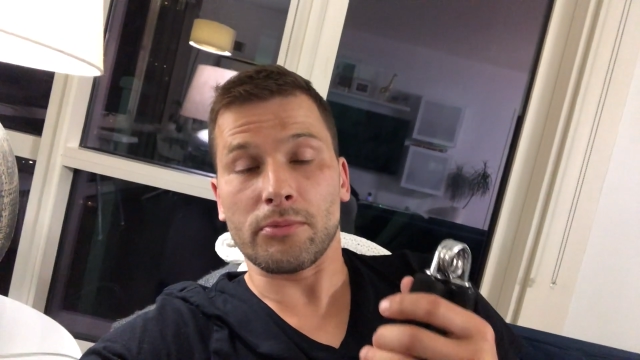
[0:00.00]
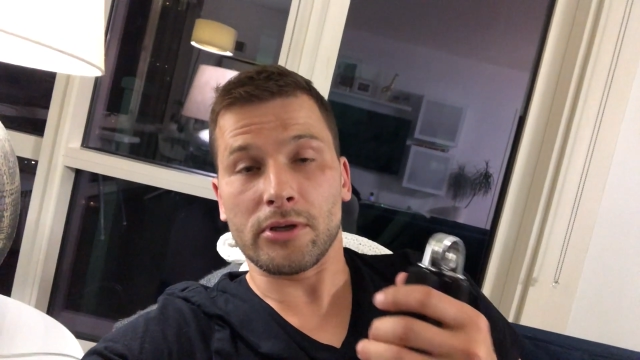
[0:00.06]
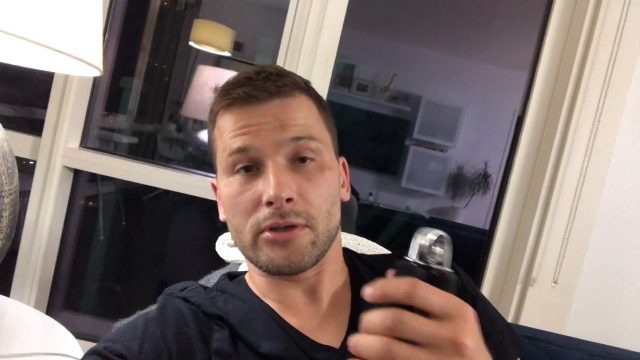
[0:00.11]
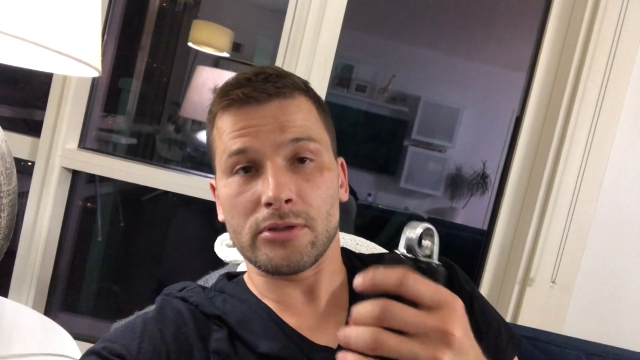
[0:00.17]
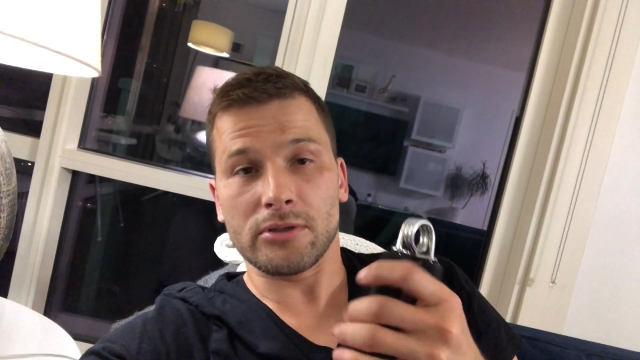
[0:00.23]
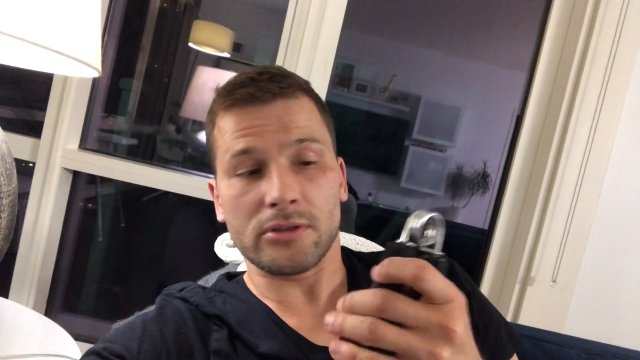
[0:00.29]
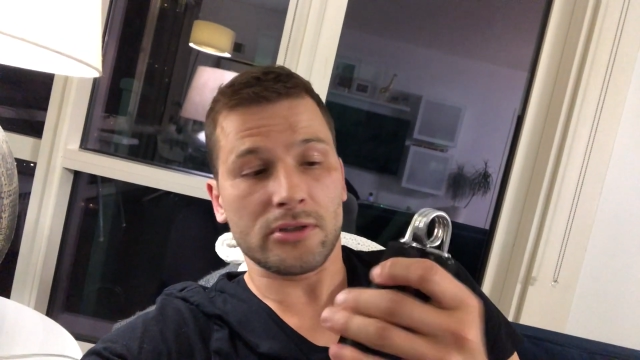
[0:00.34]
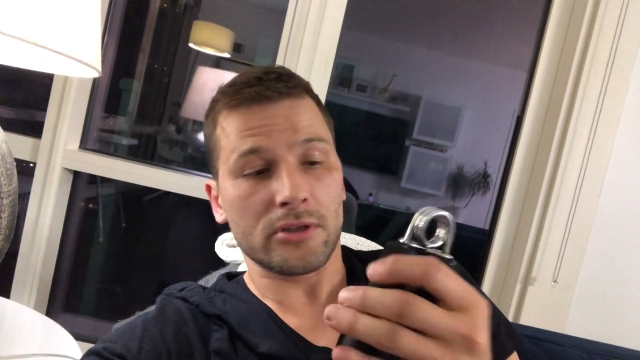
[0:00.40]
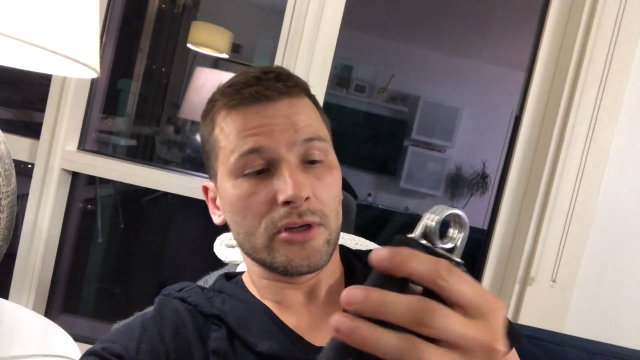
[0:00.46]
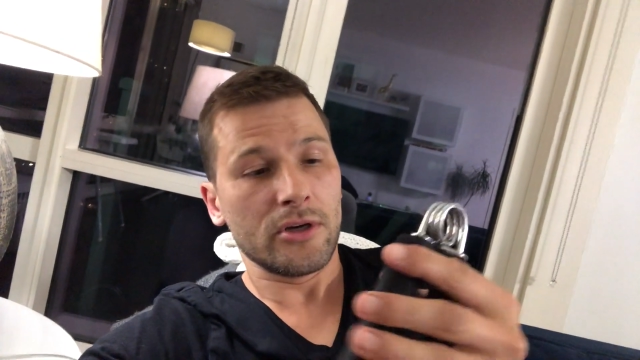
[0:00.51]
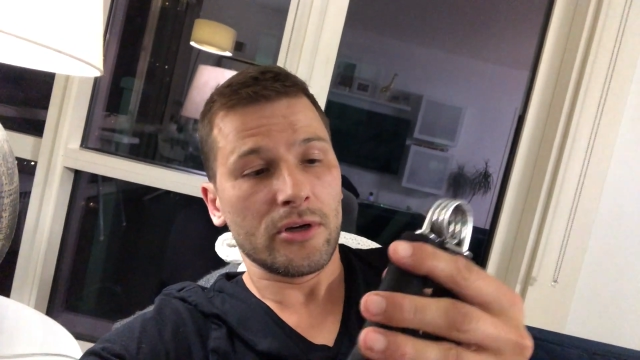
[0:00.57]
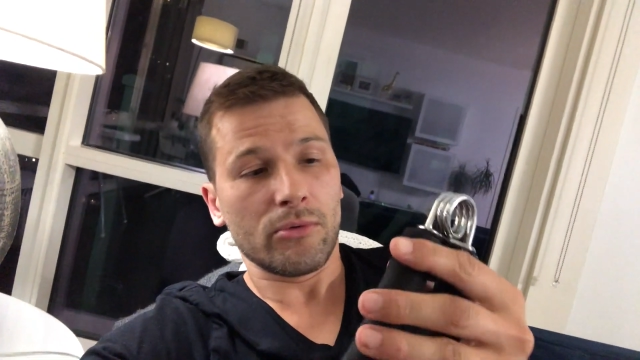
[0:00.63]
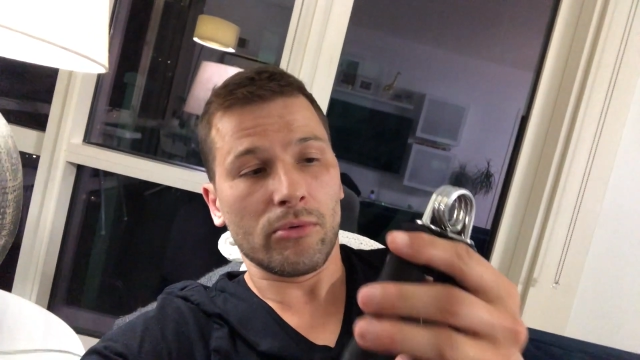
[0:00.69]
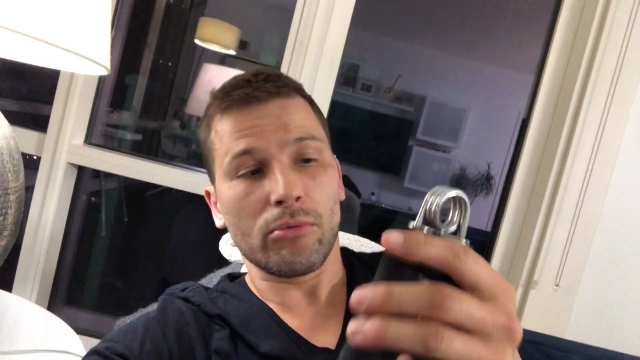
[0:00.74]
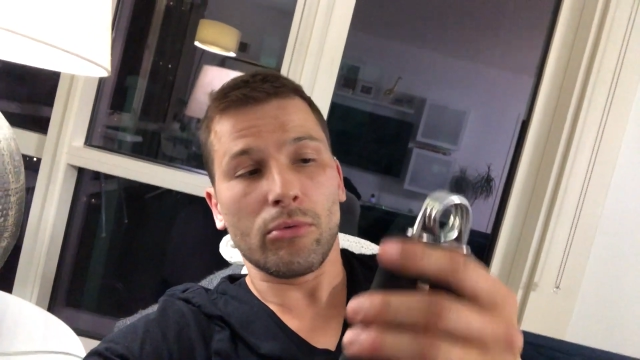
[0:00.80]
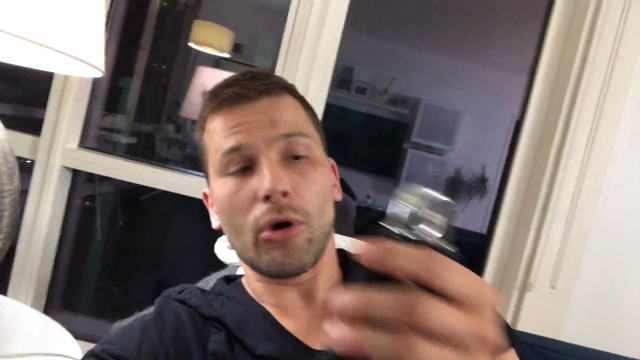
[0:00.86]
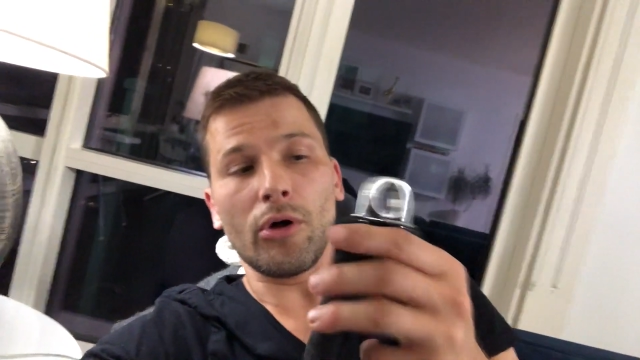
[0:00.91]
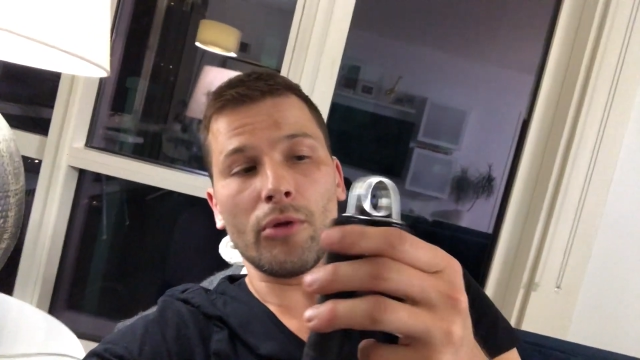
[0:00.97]
because
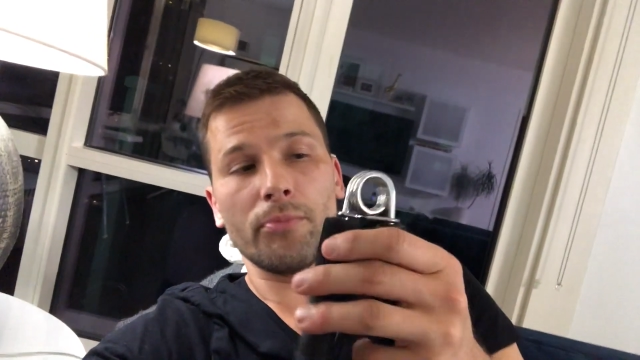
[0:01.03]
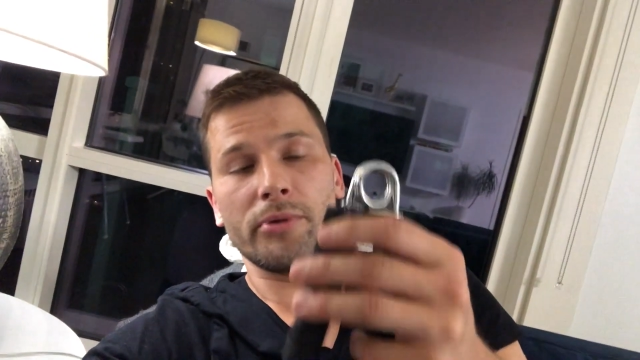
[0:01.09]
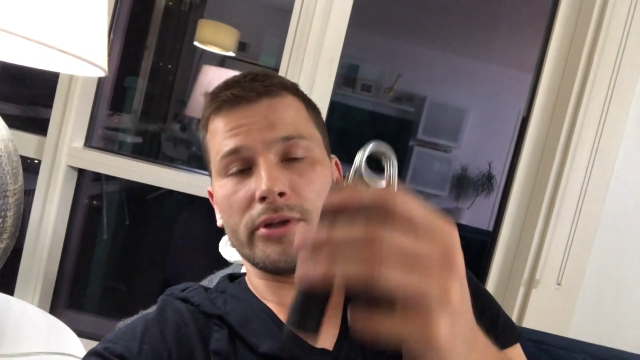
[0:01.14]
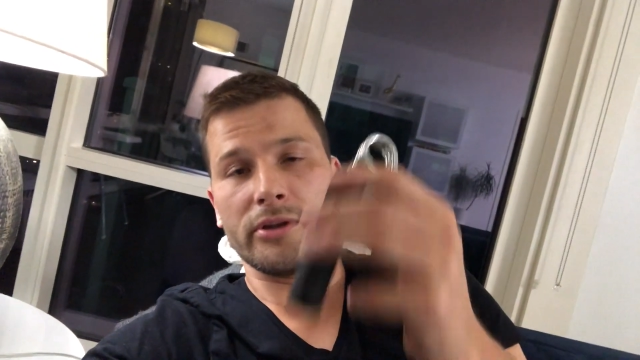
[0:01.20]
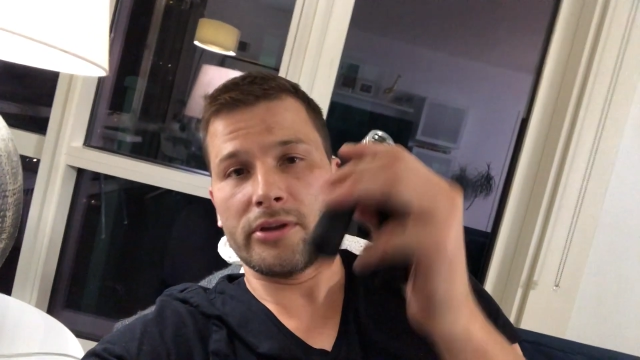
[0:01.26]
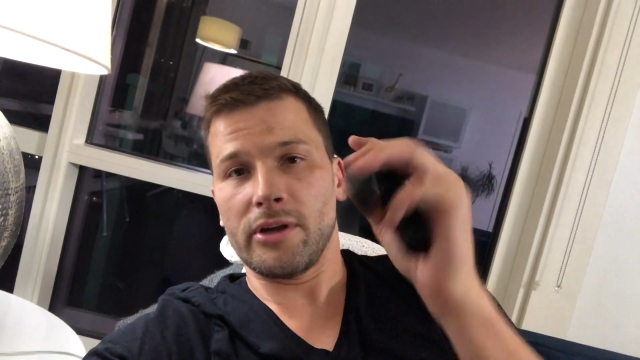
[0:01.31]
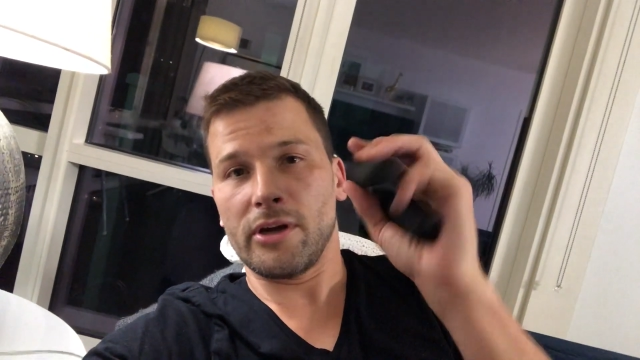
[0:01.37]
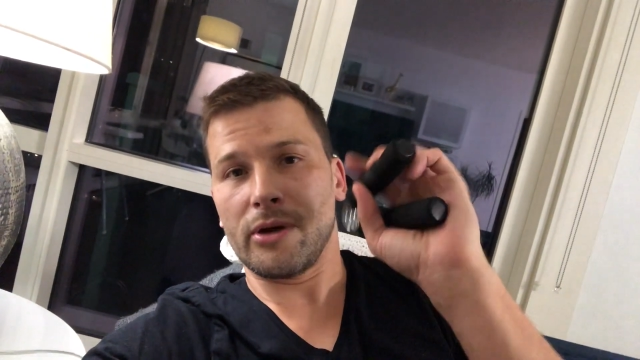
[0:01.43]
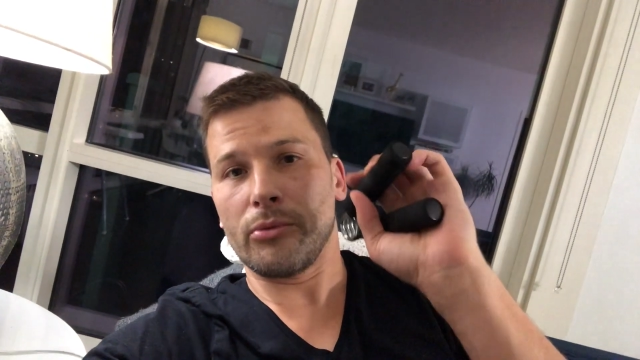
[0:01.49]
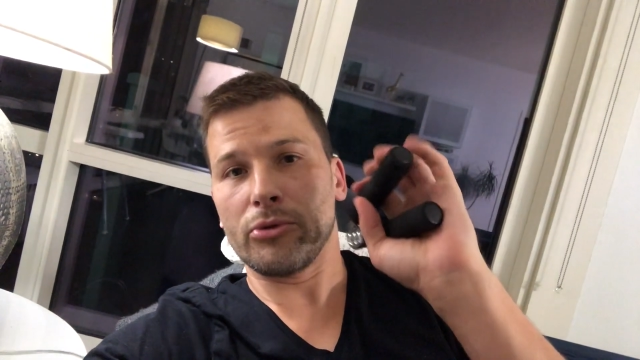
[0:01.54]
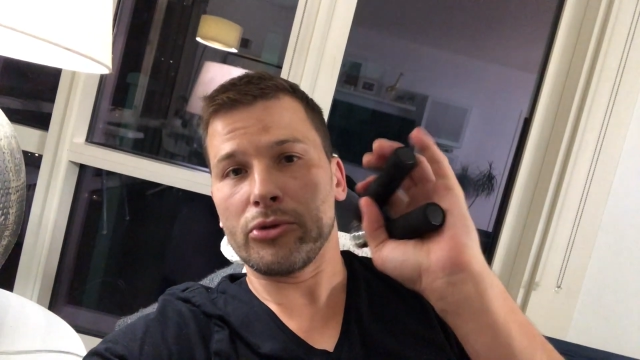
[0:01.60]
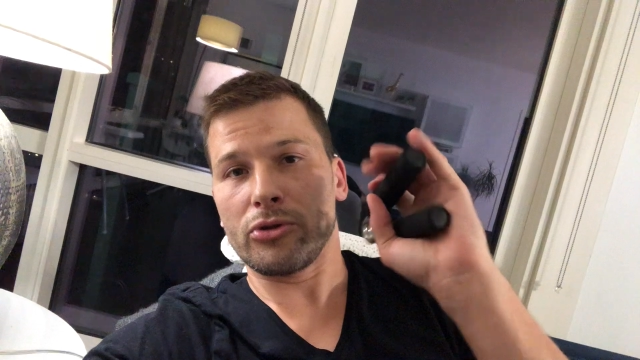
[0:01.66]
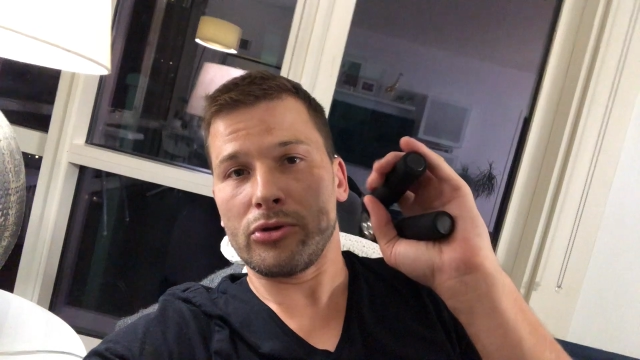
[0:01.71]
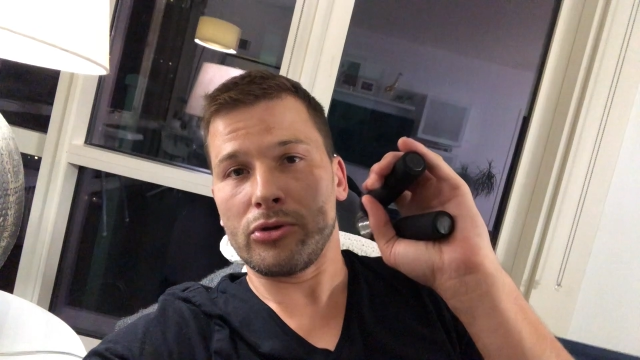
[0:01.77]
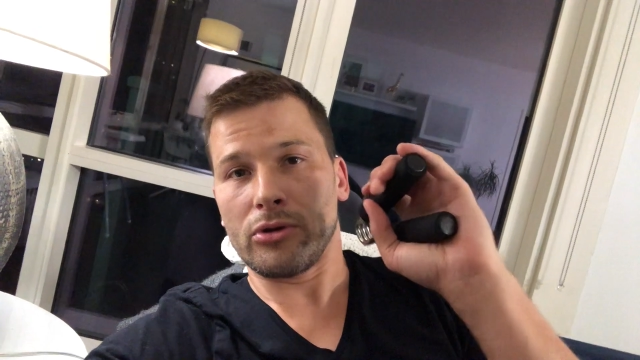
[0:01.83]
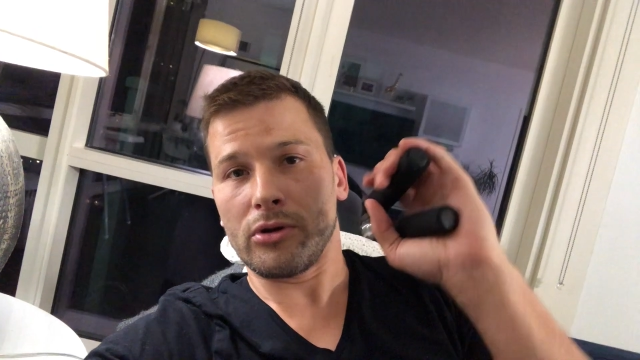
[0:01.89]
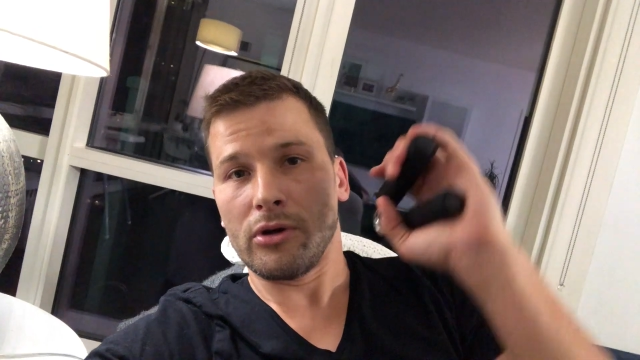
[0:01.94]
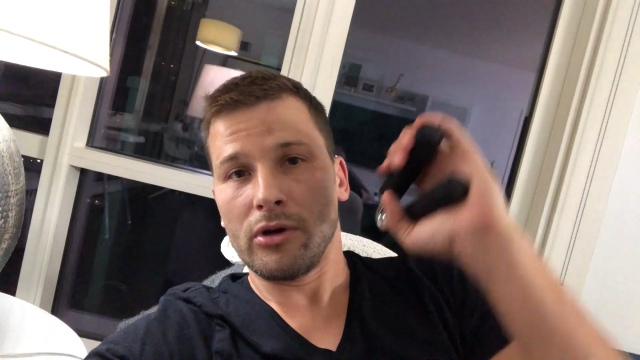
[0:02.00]
we've all been there when
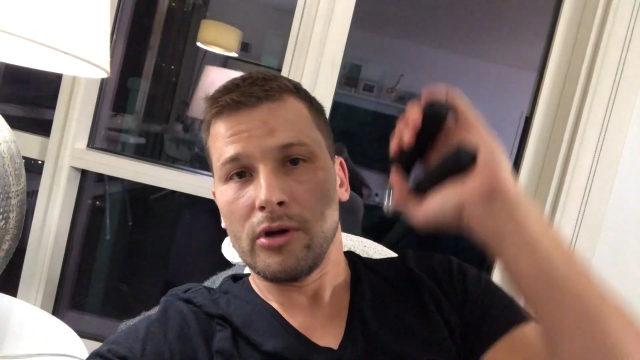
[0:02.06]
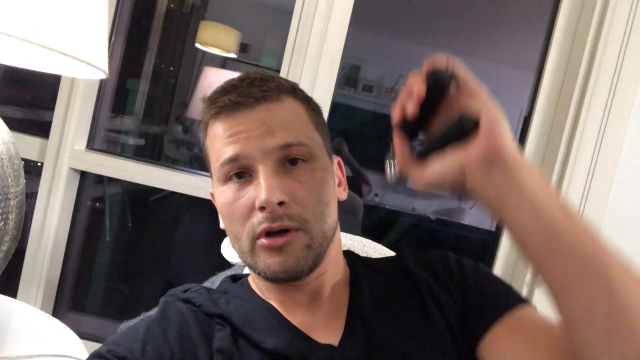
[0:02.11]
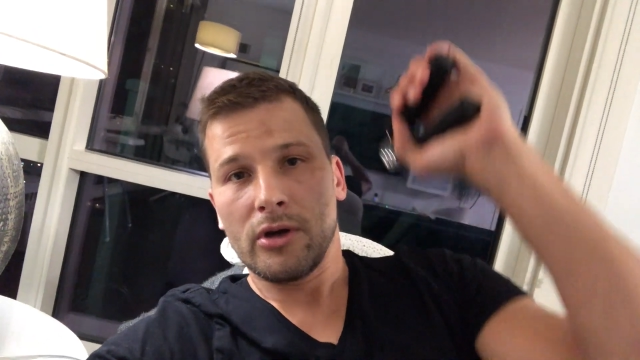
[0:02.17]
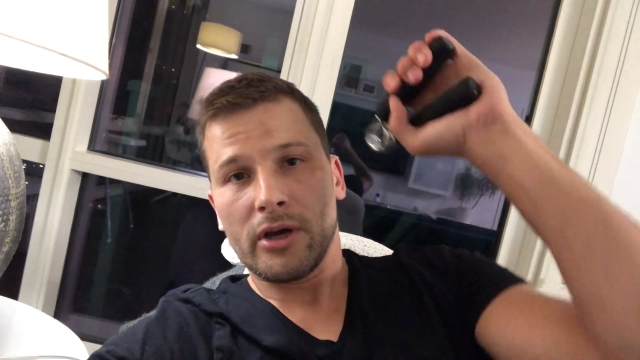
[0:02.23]
your